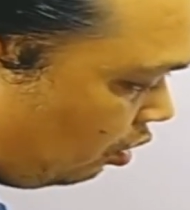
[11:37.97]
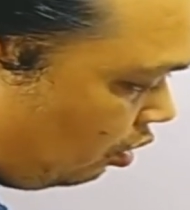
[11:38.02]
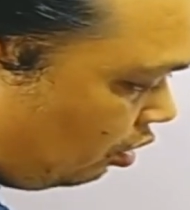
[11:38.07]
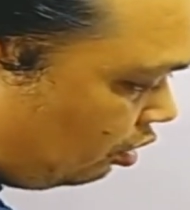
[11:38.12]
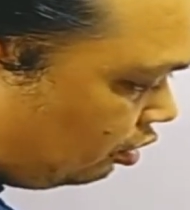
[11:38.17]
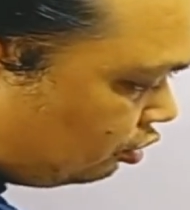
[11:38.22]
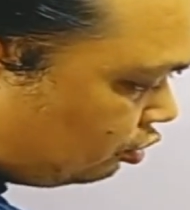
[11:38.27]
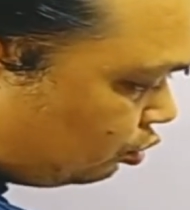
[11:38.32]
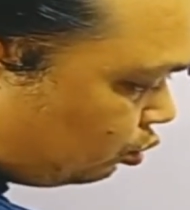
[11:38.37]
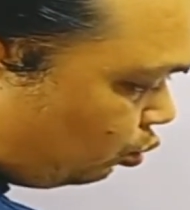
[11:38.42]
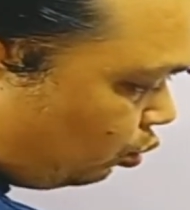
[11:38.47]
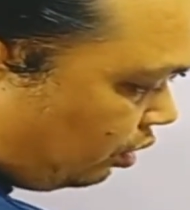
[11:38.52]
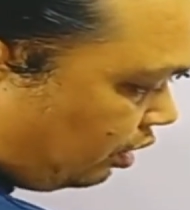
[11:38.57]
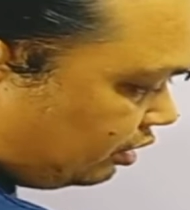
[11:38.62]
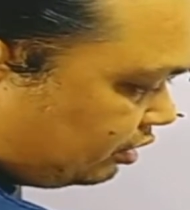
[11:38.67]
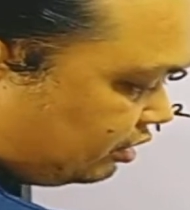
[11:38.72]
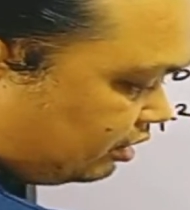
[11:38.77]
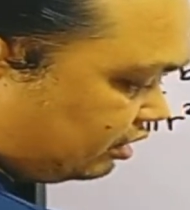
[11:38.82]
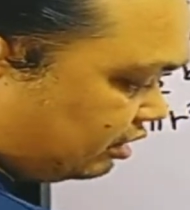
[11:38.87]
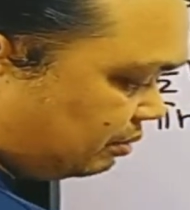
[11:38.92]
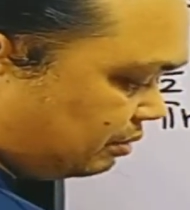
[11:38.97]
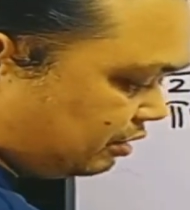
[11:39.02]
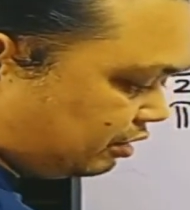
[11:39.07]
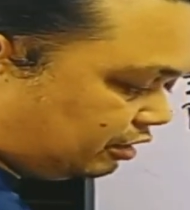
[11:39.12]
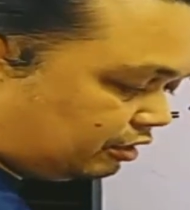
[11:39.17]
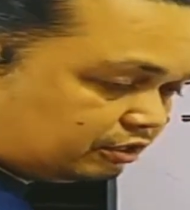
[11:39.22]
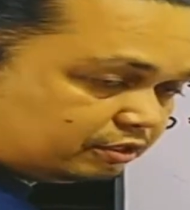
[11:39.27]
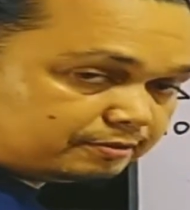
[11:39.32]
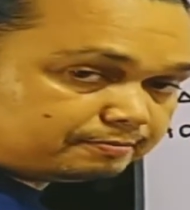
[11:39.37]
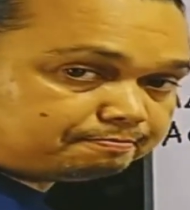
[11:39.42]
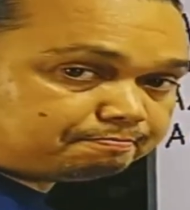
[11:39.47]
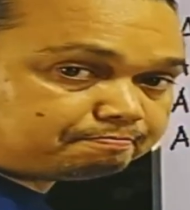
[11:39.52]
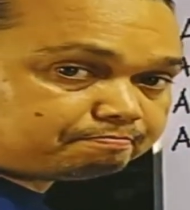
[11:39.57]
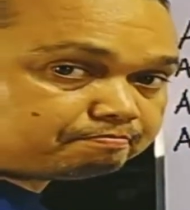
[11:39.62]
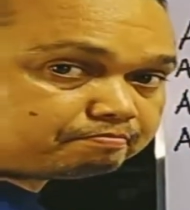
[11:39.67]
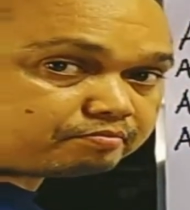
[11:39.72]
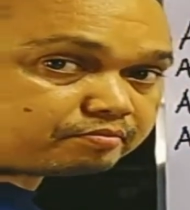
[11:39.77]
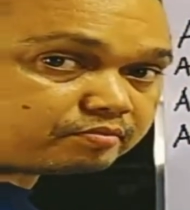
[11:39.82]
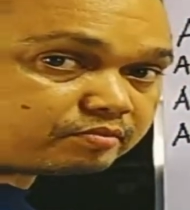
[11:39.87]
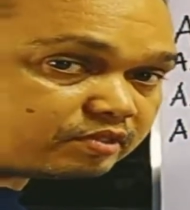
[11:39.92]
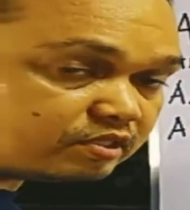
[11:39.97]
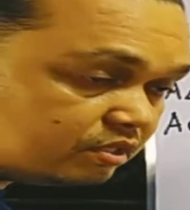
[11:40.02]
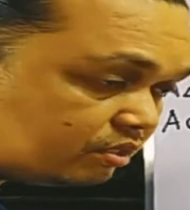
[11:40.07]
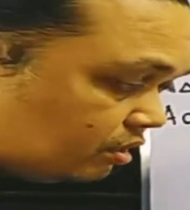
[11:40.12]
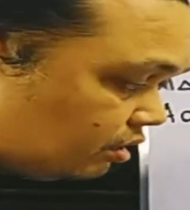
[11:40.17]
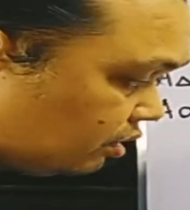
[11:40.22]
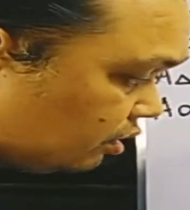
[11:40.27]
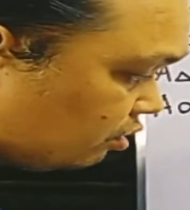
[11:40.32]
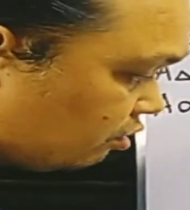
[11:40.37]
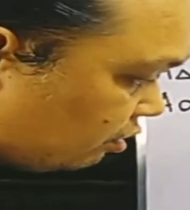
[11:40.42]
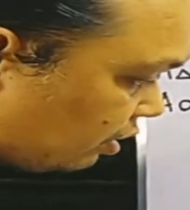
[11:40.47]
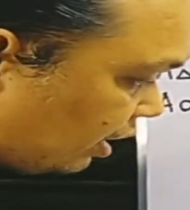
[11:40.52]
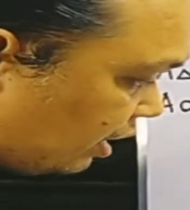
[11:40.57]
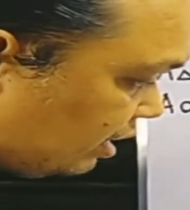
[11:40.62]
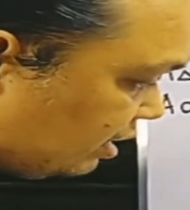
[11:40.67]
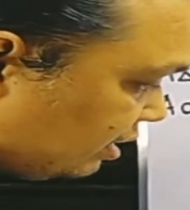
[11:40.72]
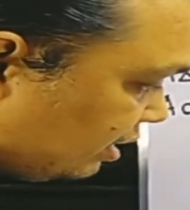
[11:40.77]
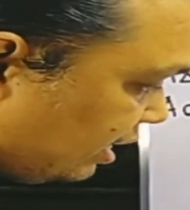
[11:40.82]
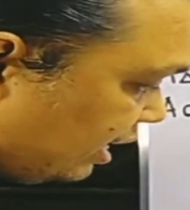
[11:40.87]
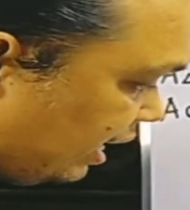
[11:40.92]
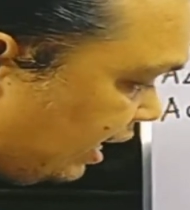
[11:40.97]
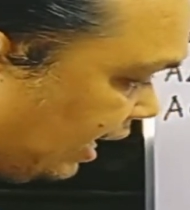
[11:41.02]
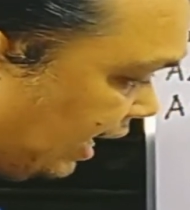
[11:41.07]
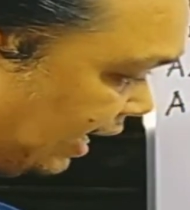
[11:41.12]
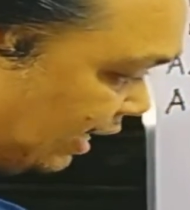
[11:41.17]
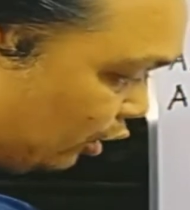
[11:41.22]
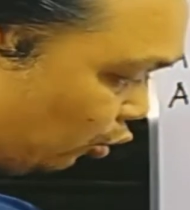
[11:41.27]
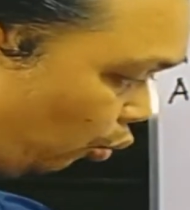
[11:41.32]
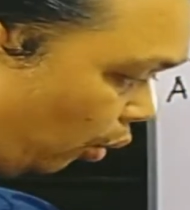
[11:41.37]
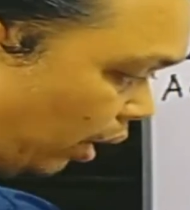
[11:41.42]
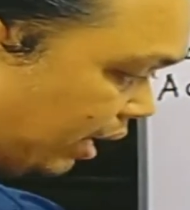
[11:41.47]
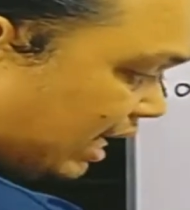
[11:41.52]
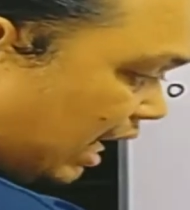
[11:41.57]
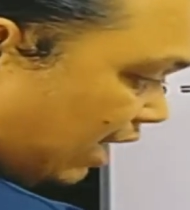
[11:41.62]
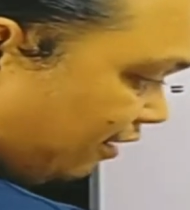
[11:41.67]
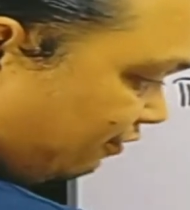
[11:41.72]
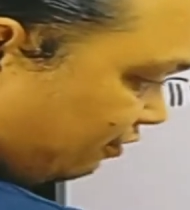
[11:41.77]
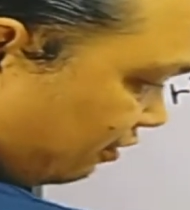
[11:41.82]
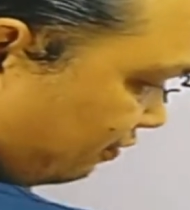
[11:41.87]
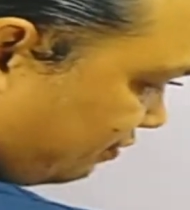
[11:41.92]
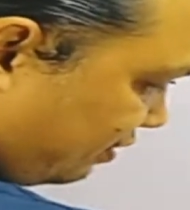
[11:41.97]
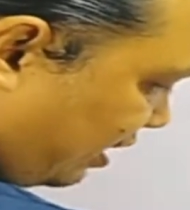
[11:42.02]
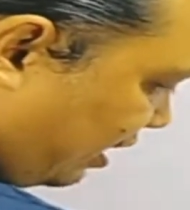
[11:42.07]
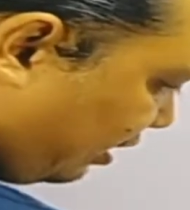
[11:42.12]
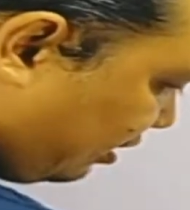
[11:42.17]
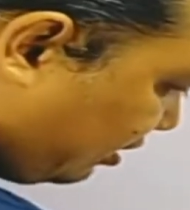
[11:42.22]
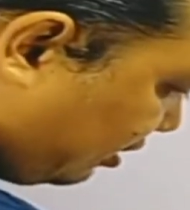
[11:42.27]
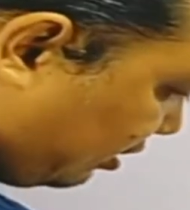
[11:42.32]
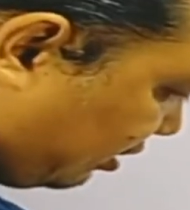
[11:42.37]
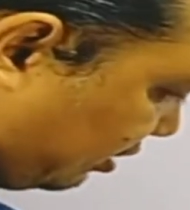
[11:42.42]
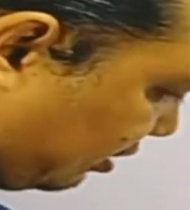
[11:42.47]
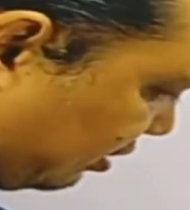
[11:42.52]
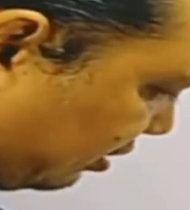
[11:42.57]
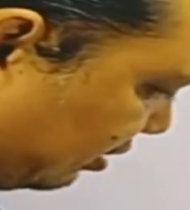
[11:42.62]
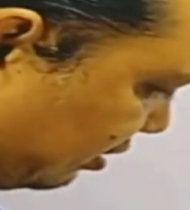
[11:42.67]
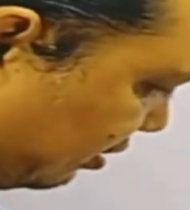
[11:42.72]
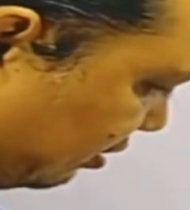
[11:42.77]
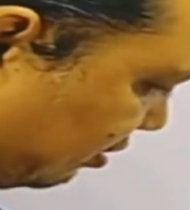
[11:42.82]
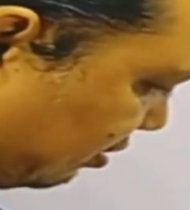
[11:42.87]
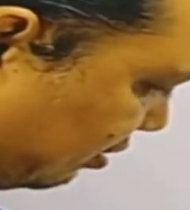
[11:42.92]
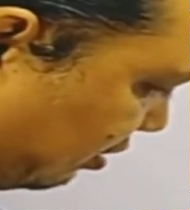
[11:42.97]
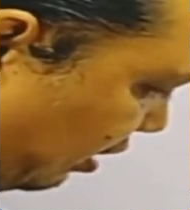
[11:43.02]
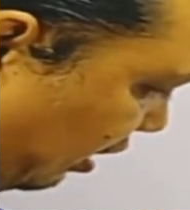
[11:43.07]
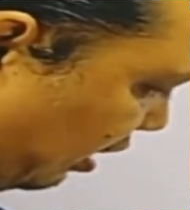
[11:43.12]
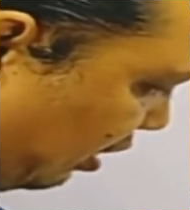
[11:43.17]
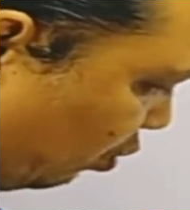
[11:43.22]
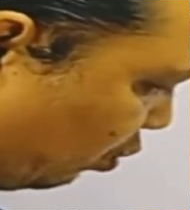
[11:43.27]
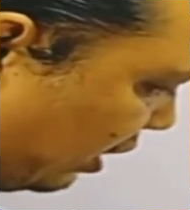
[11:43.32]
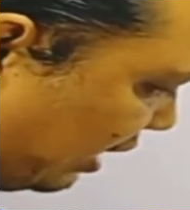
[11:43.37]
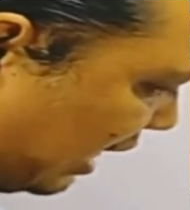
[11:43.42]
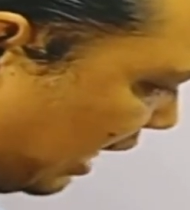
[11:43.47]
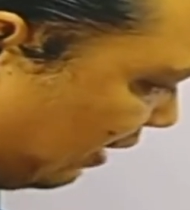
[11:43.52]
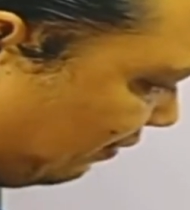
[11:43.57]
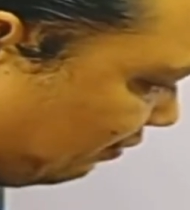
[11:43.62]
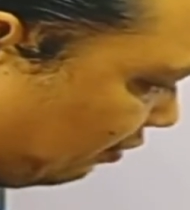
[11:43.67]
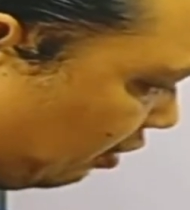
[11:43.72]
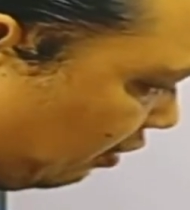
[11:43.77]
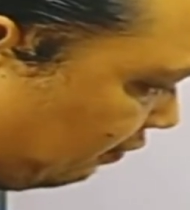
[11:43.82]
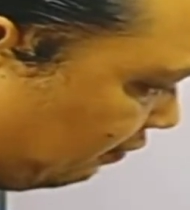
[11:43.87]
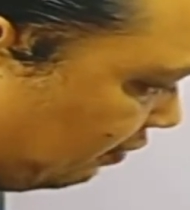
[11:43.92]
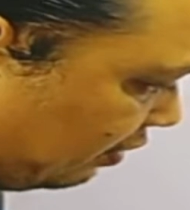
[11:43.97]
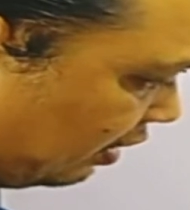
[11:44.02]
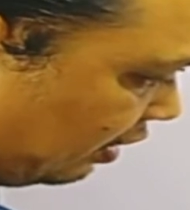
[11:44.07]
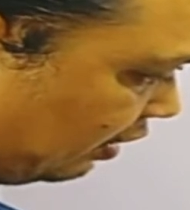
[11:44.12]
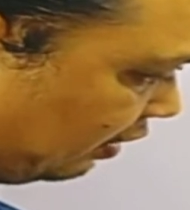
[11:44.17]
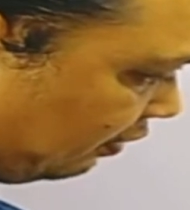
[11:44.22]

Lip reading: or square centimeters. Okay, and 1/2 of this, okay, 1/2 of